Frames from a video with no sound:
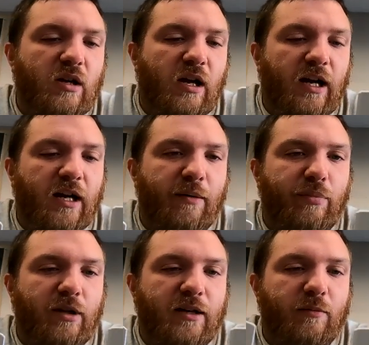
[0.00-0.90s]
I got them
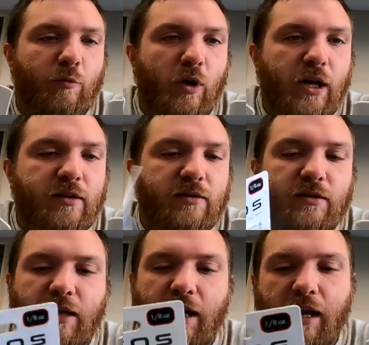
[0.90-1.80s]
platinum white
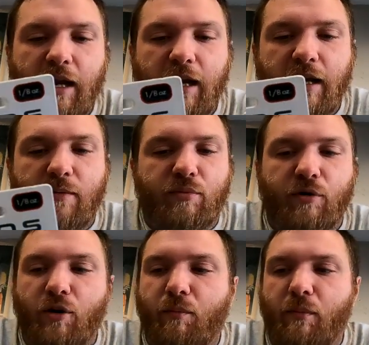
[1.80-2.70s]
and
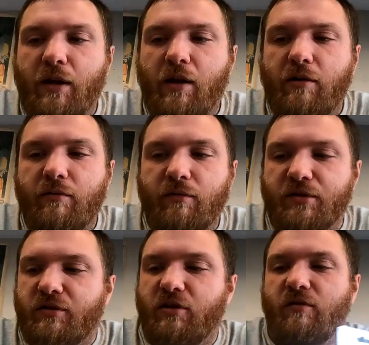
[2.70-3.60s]
probe minnow, which
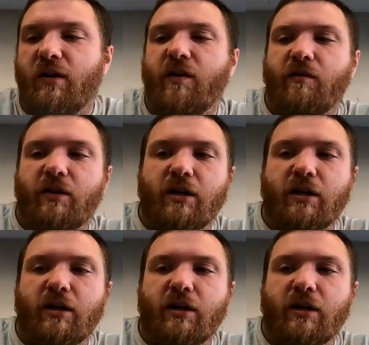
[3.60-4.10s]
are two of my favorite